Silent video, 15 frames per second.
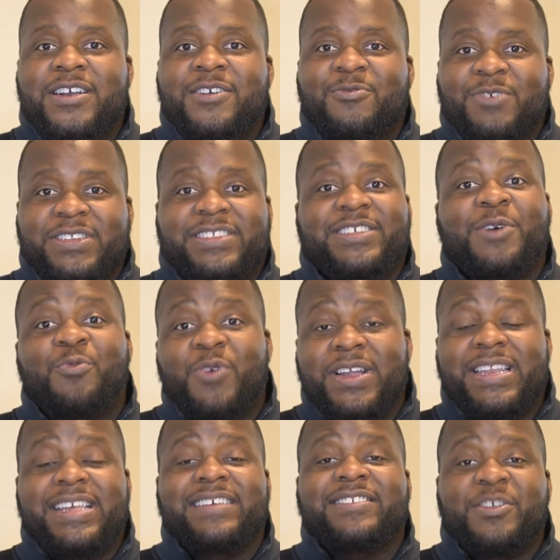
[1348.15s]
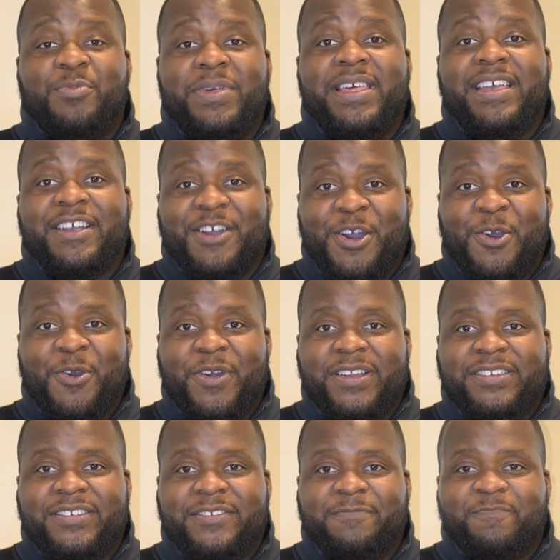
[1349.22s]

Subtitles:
when someone needs to be encouraged?